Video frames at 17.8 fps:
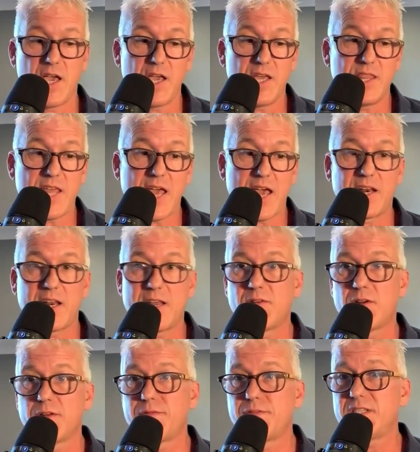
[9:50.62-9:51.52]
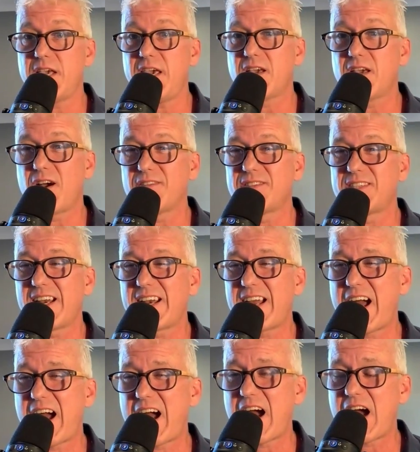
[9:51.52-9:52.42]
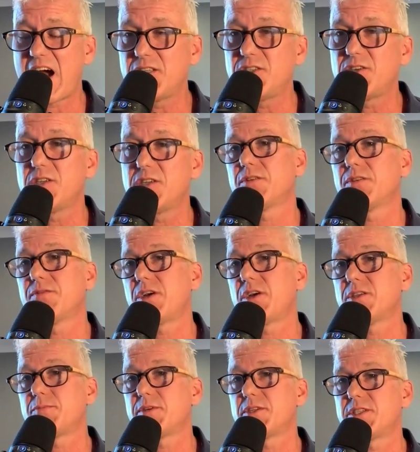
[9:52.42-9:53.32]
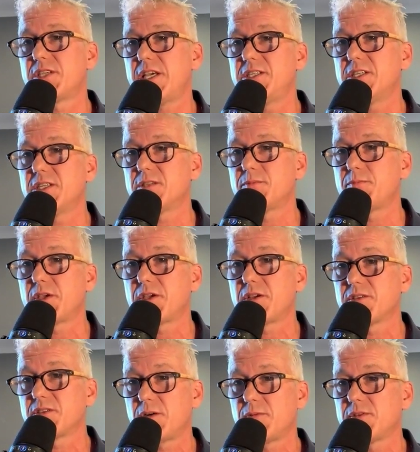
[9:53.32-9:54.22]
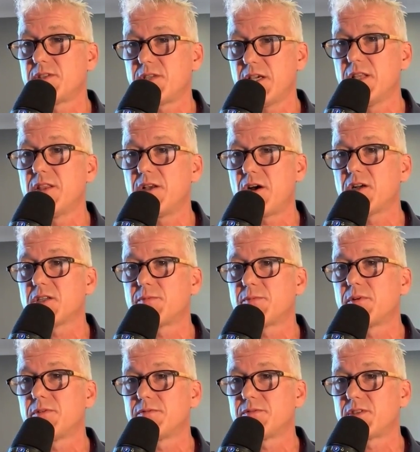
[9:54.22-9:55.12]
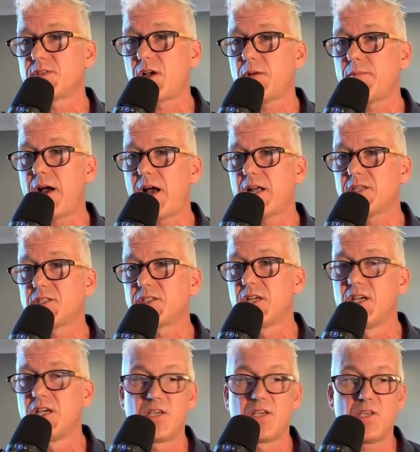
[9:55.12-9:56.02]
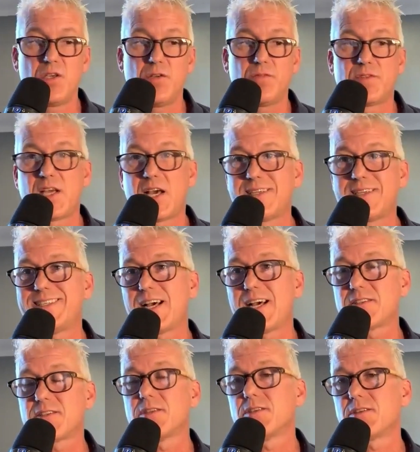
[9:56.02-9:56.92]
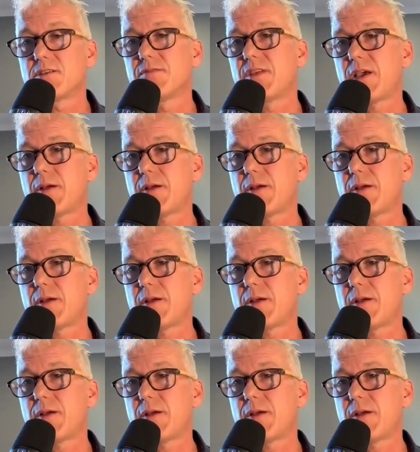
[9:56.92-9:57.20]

in that level of fatigue, I've done hundreds of those procedures because I was in the hospital for so much. You've done dozens of